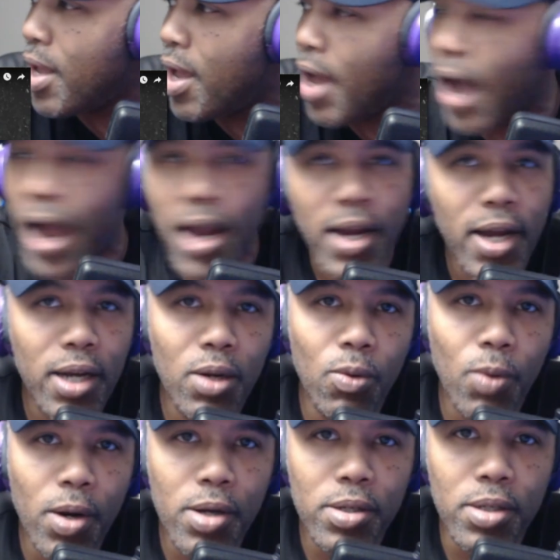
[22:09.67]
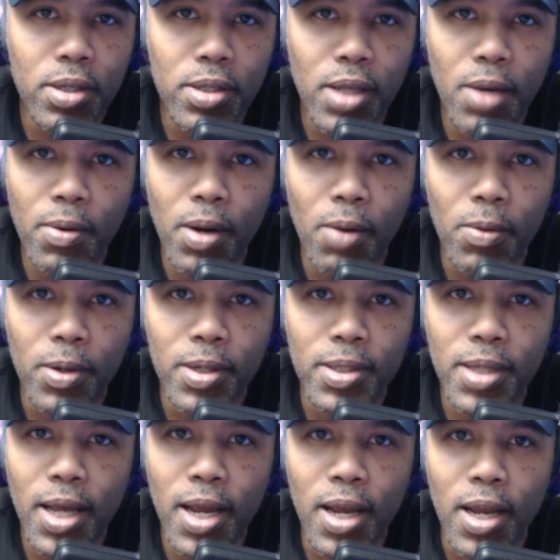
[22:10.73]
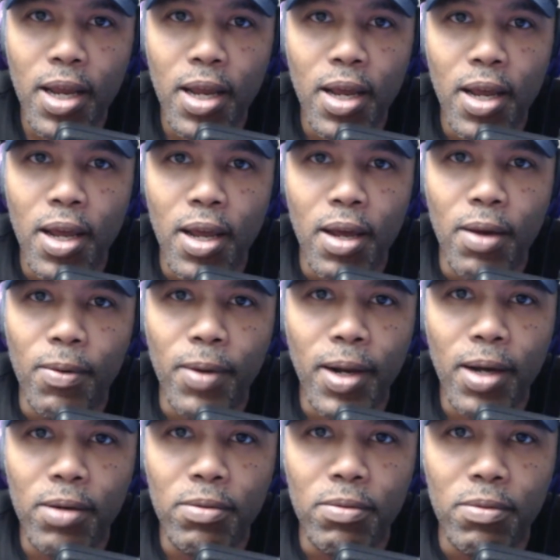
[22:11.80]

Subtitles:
got the words to say what I want to say without.